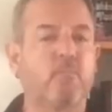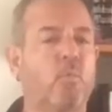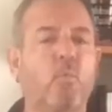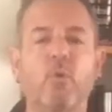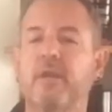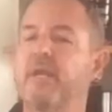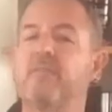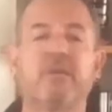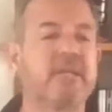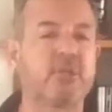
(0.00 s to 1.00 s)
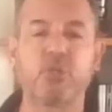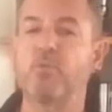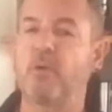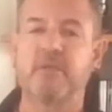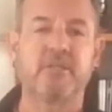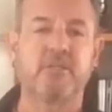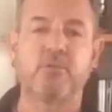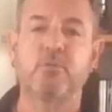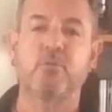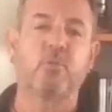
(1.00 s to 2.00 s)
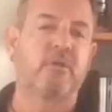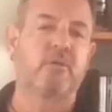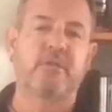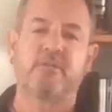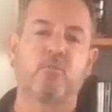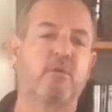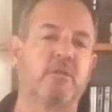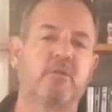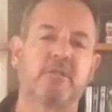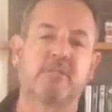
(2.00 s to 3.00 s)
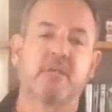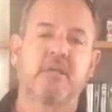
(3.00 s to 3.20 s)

whatever it is you want to do, whether it's